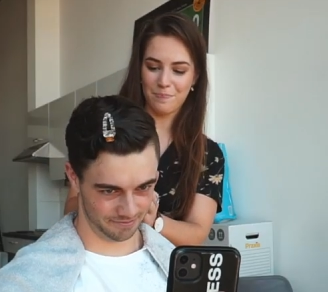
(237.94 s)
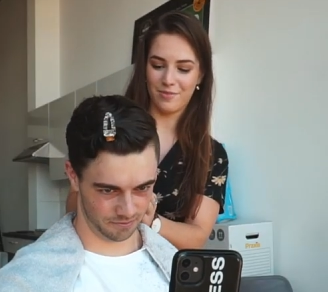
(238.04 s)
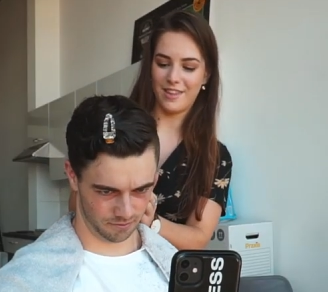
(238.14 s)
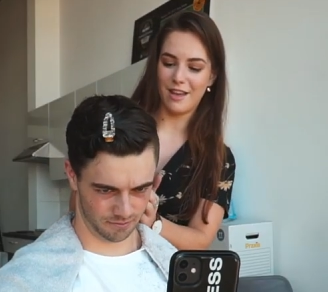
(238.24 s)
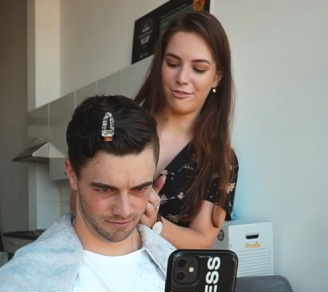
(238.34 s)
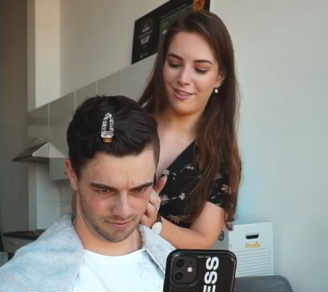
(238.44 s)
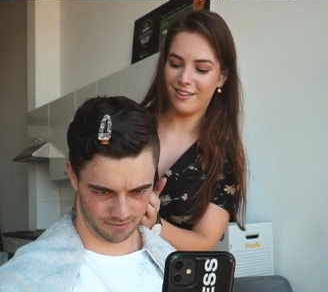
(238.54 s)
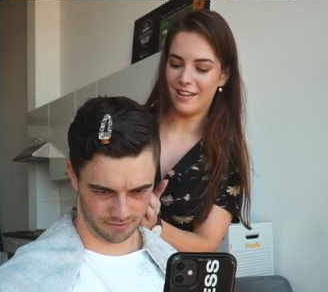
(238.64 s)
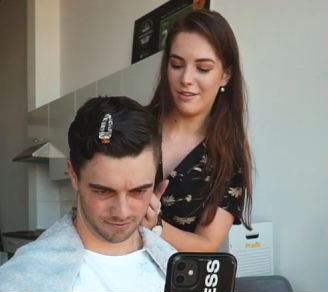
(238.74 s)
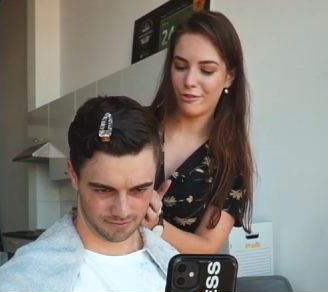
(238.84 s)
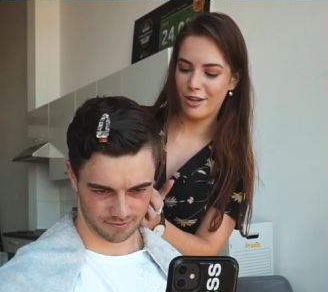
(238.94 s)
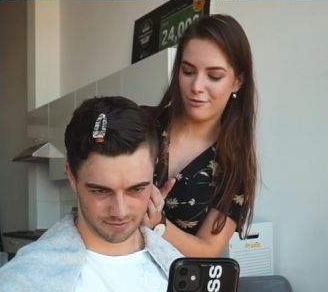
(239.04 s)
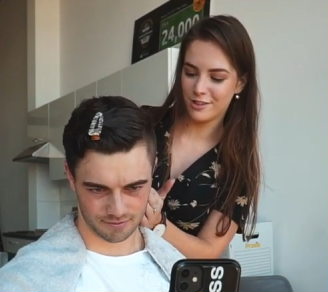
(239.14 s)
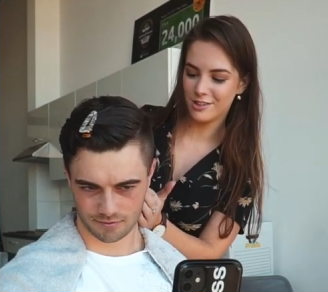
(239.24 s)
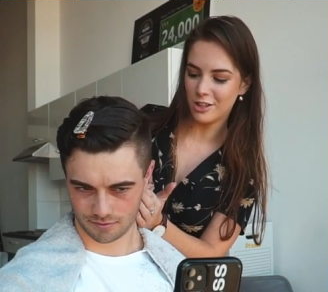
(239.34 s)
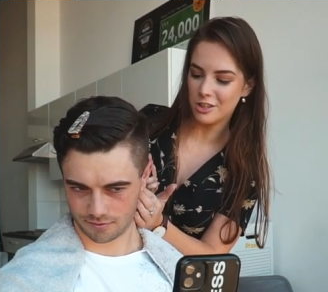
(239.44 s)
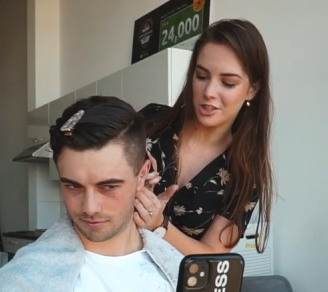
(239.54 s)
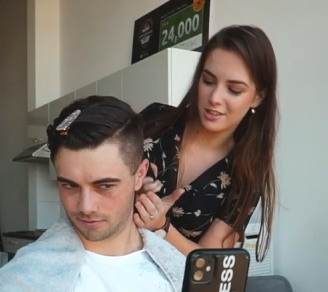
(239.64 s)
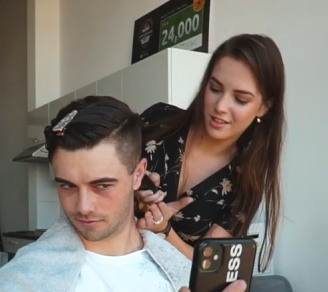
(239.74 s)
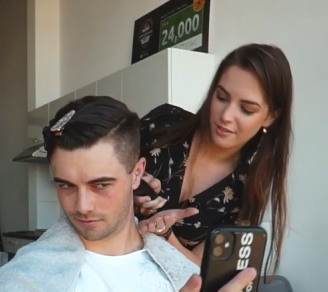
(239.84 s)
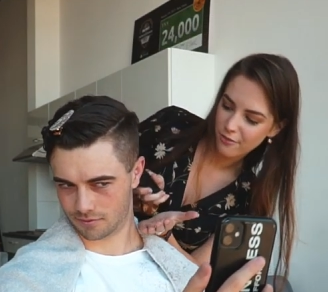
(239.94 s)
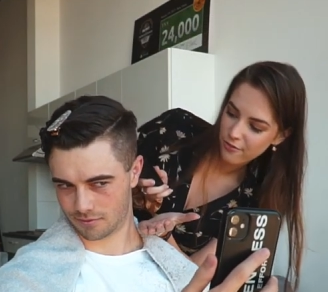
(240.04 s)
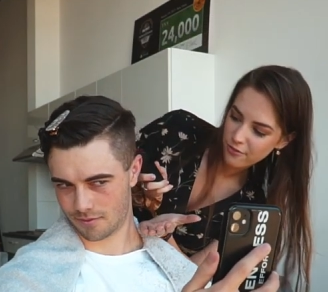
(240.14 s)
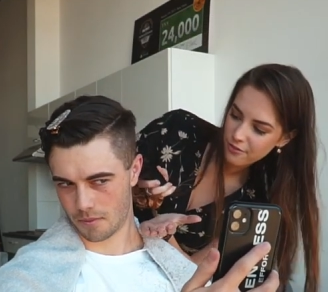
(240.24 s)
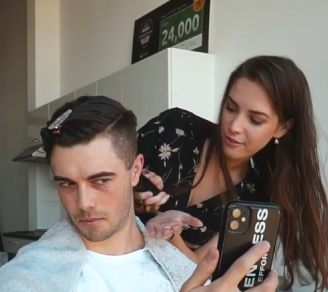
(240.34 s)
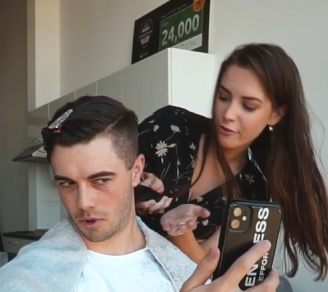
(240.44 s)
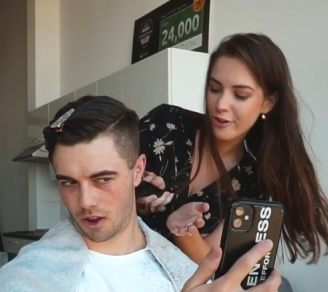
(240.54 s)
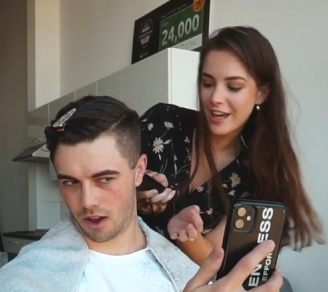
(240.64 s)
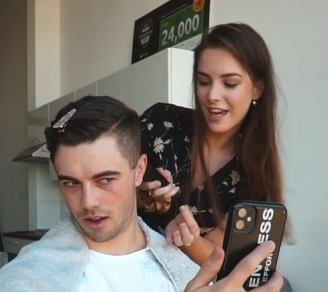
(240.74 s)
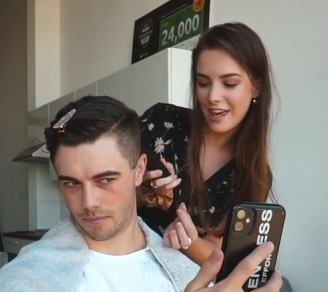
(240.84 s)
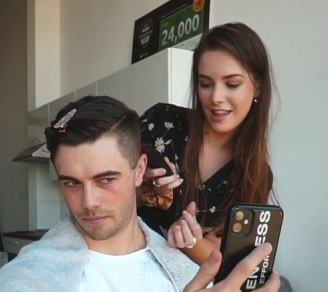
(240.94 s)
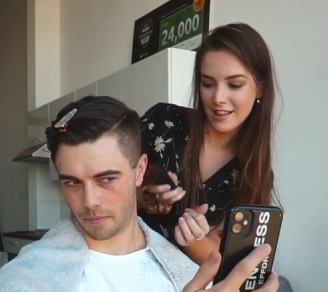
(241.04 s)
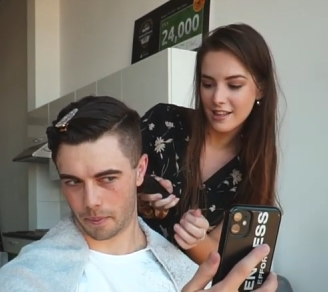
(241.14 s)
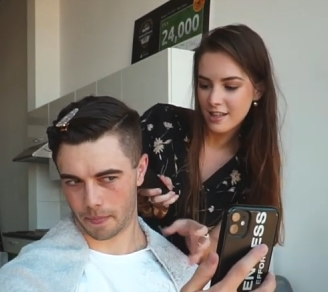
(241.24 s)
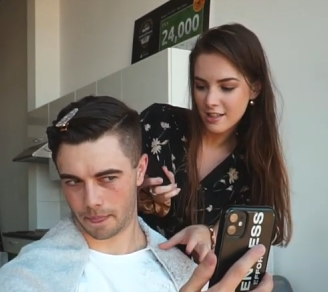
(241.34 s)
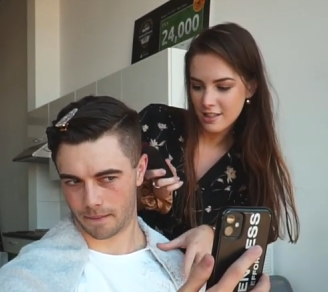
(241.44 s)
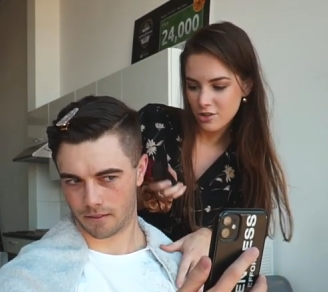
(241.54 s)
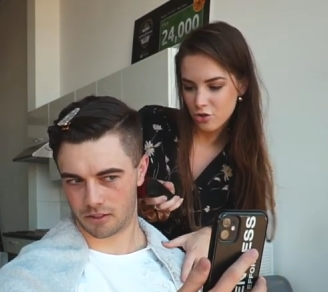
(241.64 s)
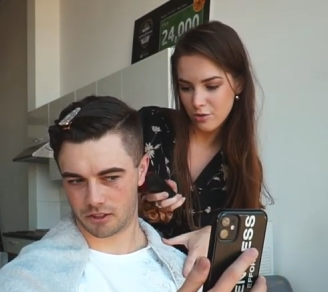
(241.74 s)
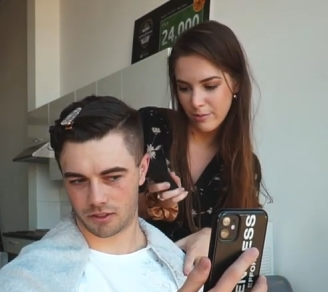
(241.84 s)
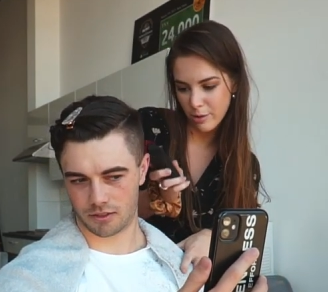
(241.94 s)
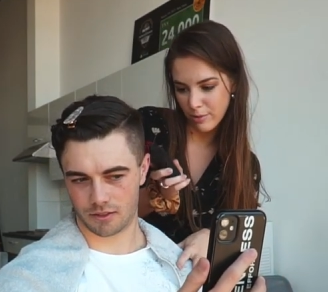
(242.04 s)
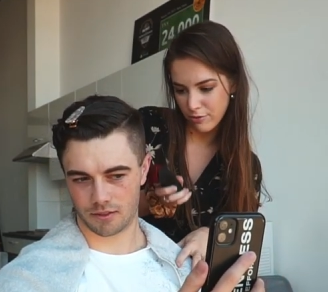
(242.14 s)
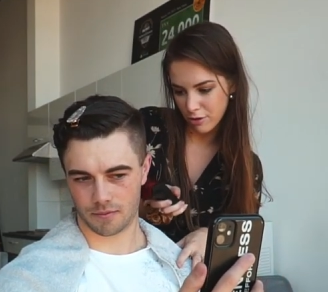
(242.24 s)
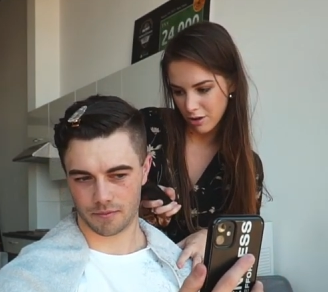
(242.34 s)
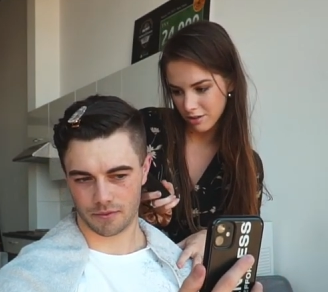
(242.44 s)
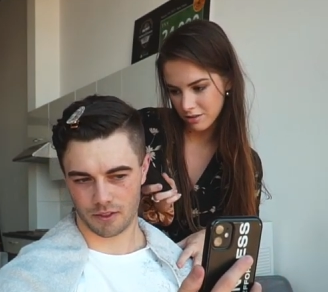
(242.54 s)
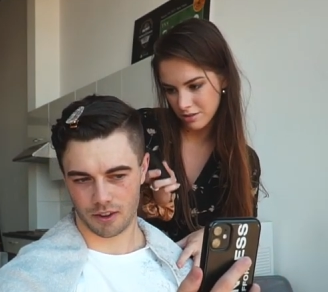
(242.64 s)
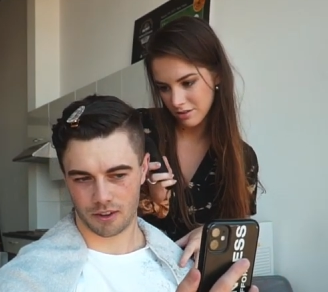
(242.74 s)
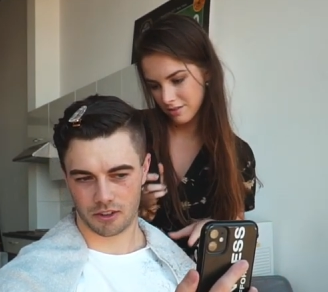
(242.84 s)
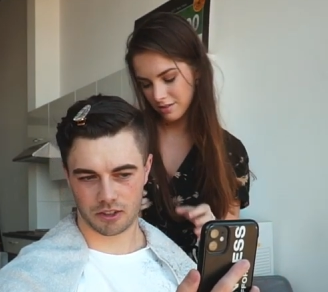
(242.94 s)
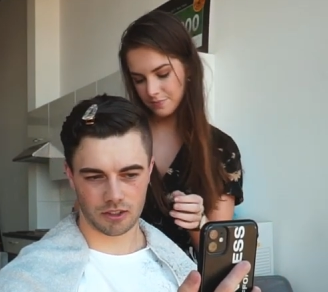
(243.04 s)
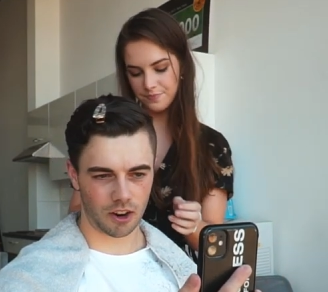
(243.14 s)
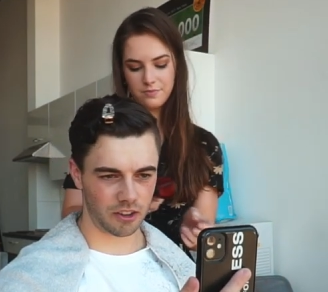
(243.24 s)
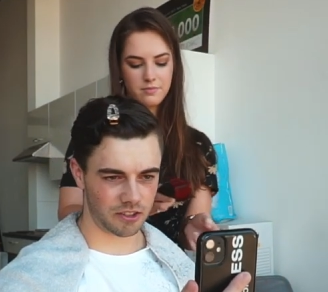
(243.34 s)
Speaker 1: Never, never even touched a freaking hey, trimmer before.
Speaker 2: The start